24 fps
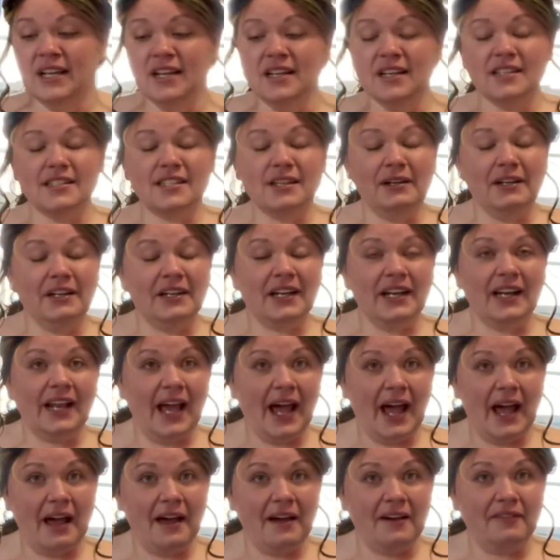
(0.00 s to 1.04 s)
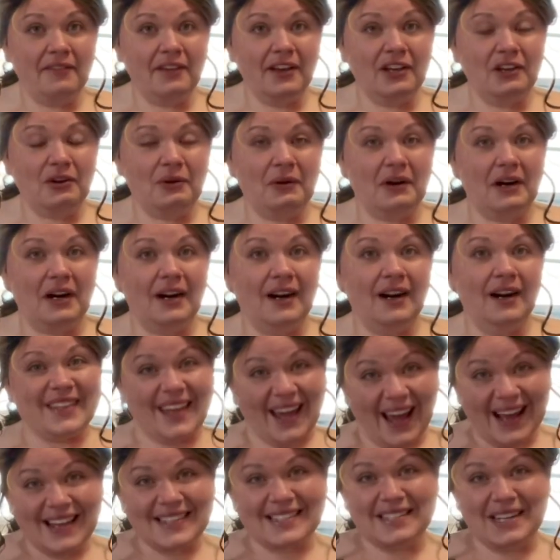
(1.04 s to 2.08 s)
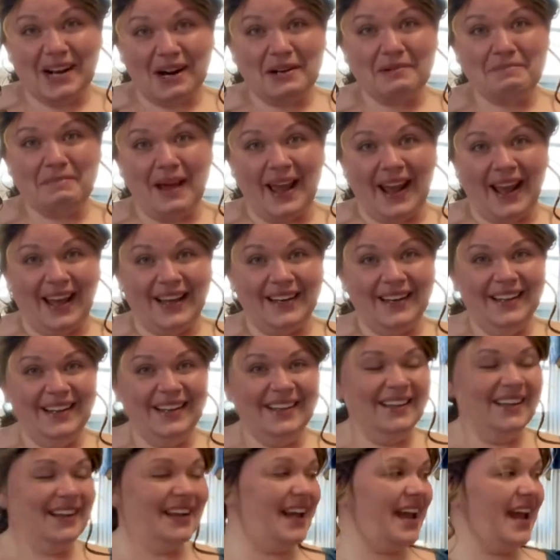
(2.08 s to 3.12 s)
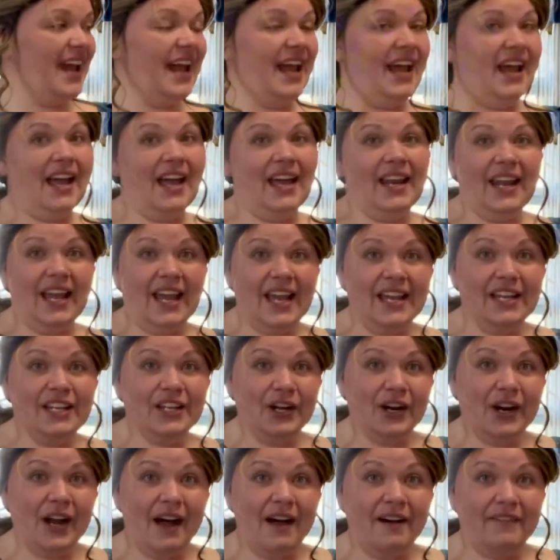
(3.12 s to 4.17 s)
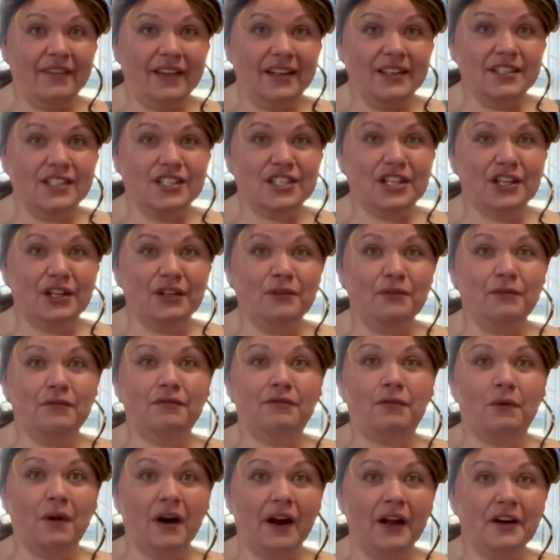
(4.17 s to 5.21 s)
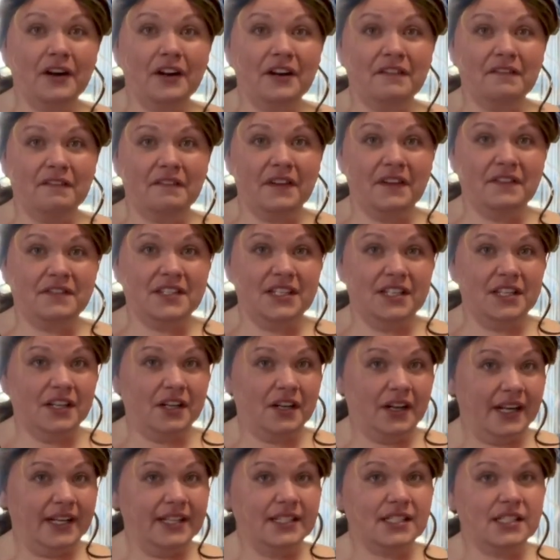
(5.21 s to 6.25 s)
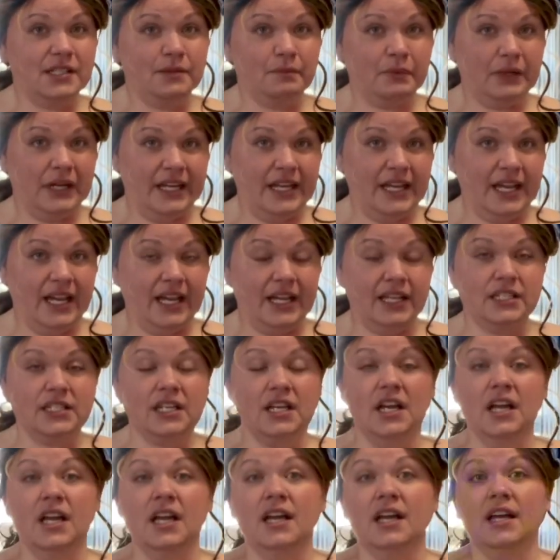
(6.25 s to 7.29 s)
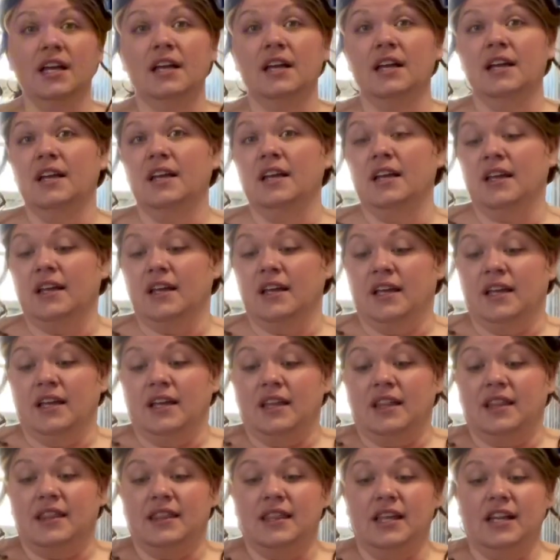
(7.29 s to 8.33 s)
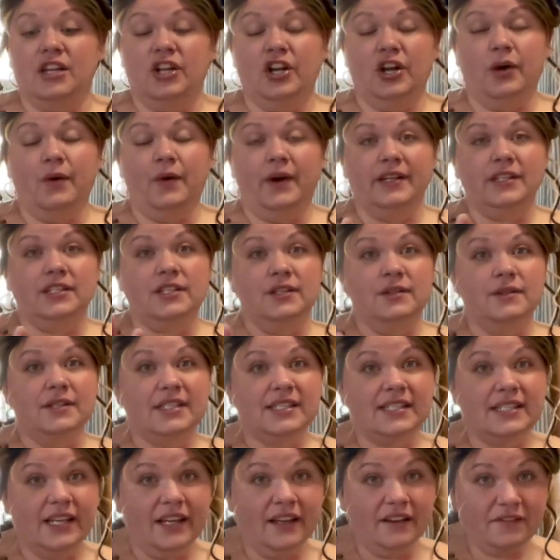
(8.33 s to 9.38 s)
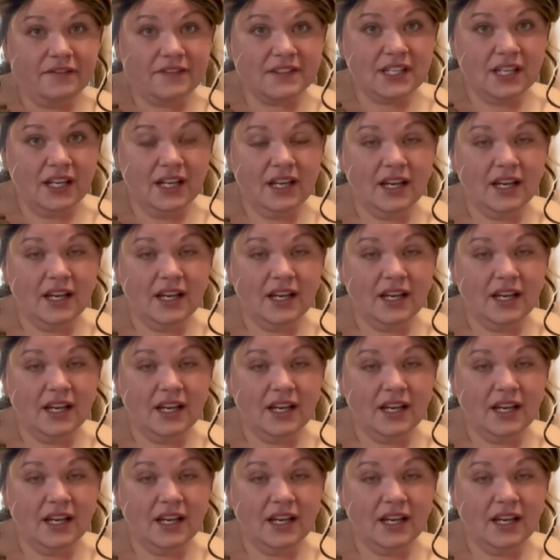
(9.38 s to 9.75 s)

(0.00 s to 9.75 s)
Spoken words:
So you're going to have your cast iron pan and heat your oven to 450 degrees to preheat. Then you're going to sift.